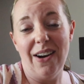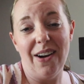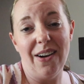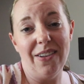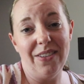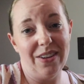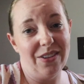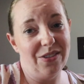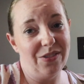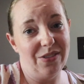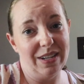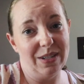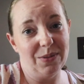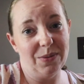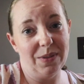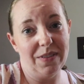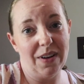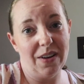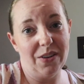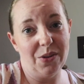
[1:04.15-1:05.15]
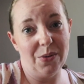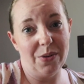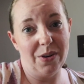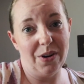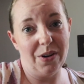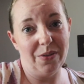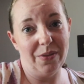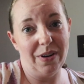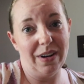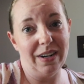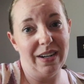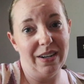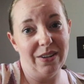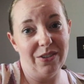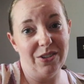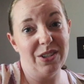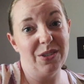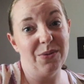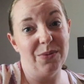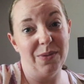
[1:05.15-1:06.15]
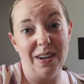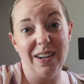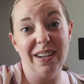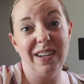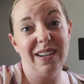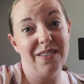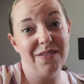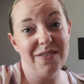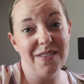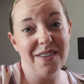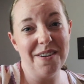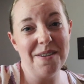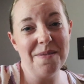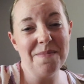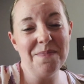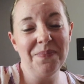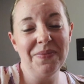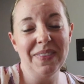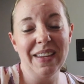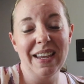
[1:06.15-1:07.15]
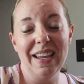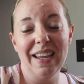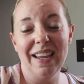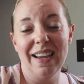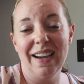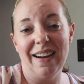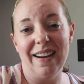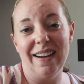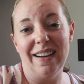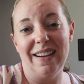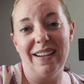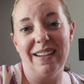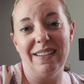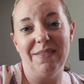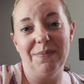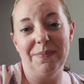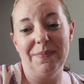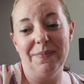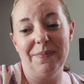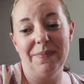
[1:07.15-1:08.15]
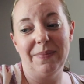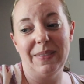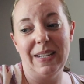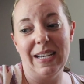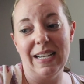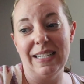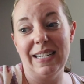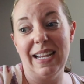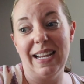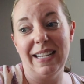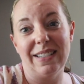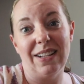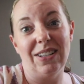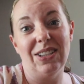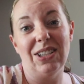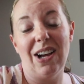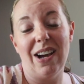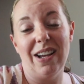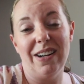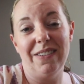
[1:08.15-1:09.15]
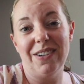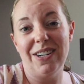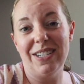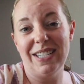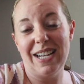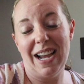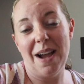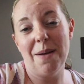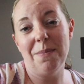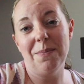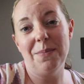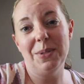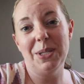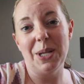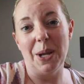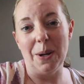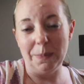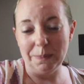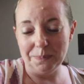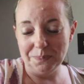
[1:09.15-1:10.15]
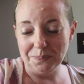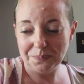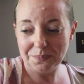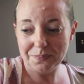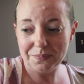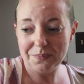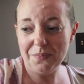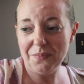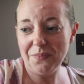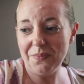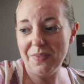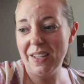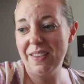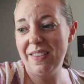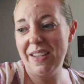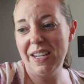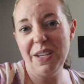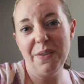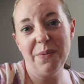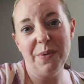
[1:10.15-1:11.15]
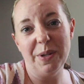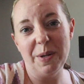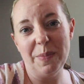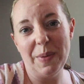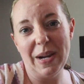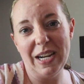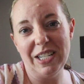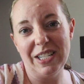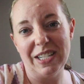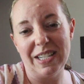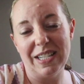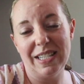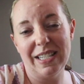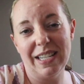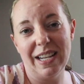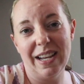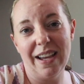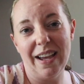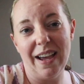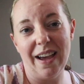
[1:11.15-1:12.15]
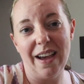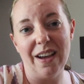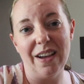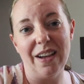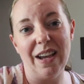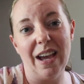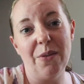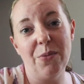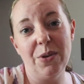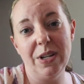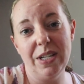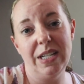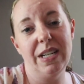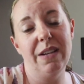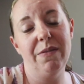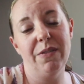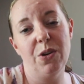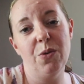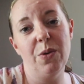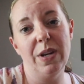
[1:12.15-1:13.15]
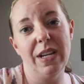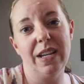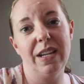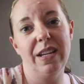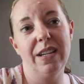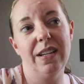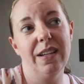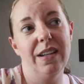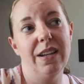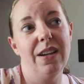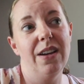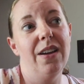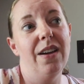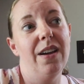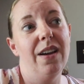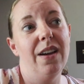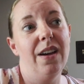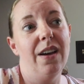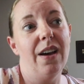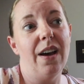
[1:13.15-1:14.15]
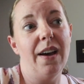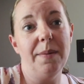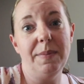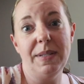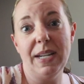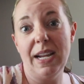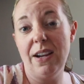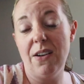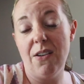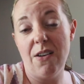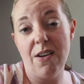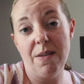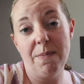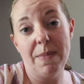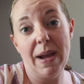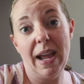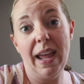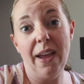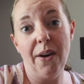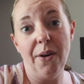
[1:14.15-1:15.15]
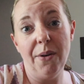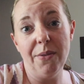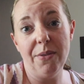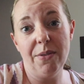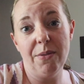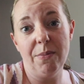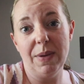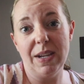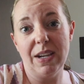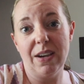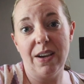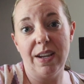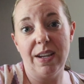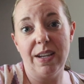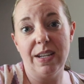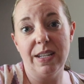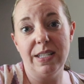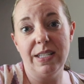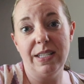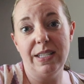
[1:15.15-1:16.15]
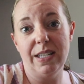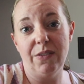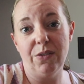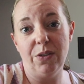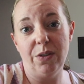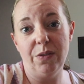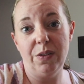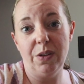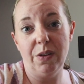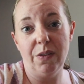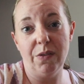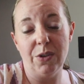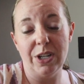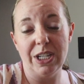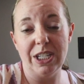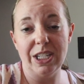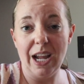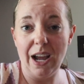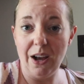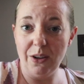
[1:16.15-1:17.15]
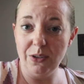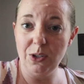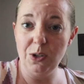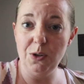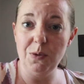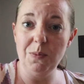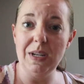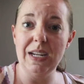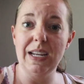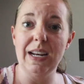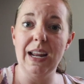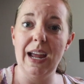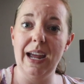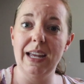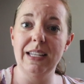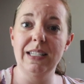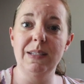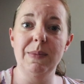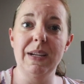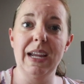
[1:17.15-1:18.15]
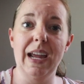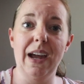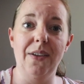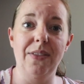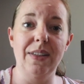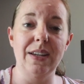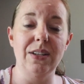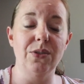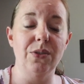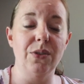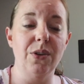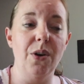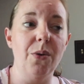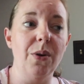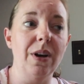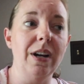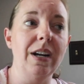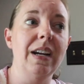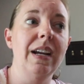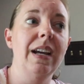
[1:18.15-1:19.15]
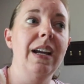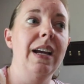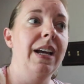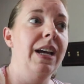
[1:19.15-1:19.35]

all the other things we've got going on around here, just running a farm, um, it takes a lot of our time. So thank you for your patience. Uh, I wanted to give a quick update on my health because several of you have reached out to me and asked me how things are going.